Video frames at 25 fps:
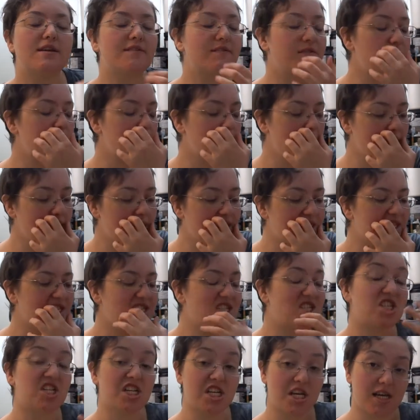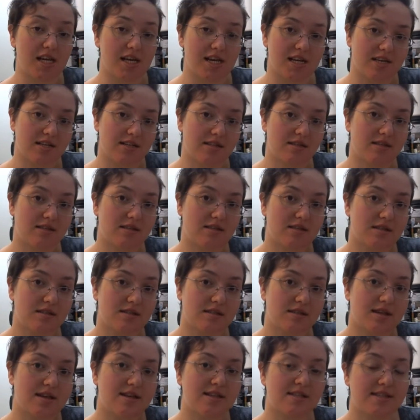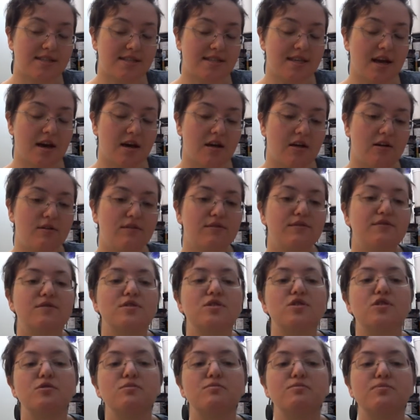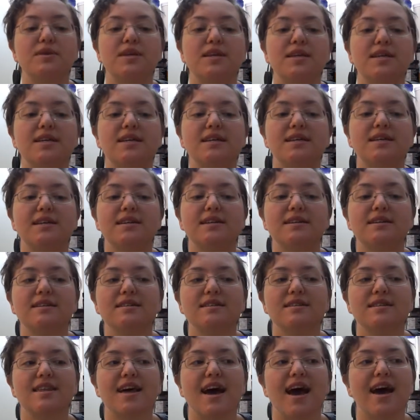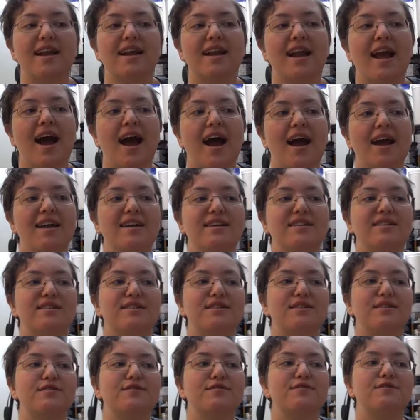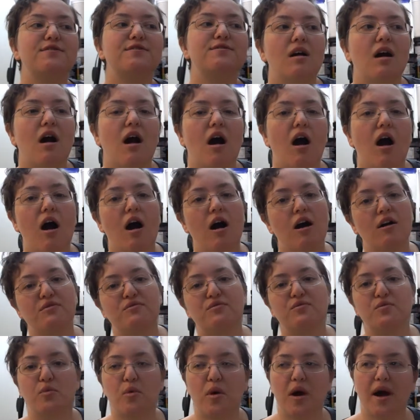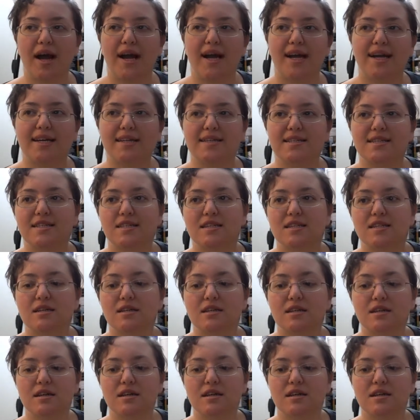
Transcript: if you want the cheese itself to be that kind of off-white